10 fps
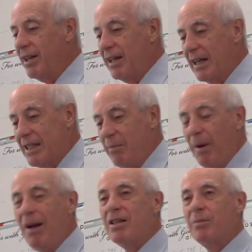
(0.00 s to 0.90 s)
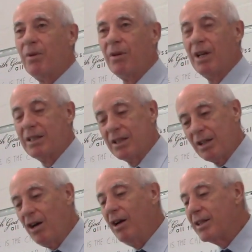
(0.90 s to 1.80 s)
It's impossible. This is
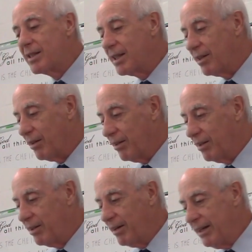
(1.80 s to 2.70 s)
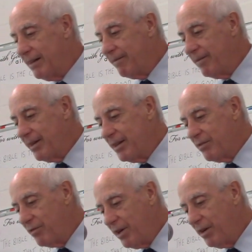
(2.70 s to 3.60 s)
God's seal, all right?
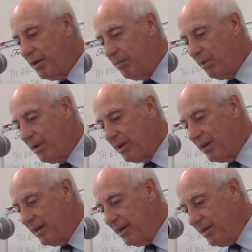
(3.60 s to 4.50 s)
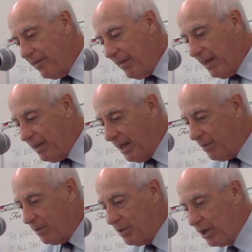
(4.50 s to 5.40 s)
Very important.
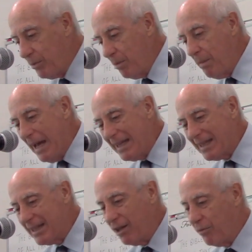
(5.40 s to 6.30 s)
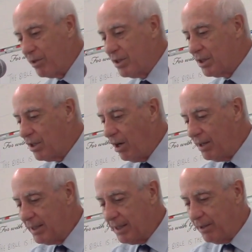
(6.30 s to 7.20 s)
Anyway, we talked about man's seal versus
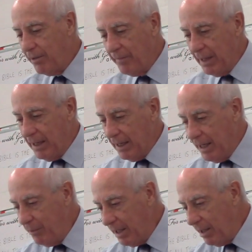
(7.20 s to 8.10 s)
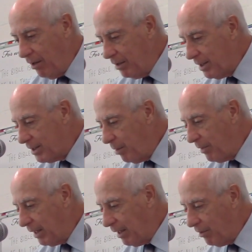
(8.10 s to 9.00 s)
God's seal. And then we get on to
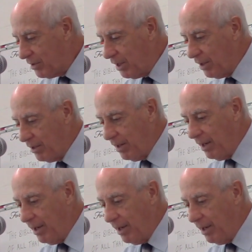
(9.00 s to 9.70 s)
something else here.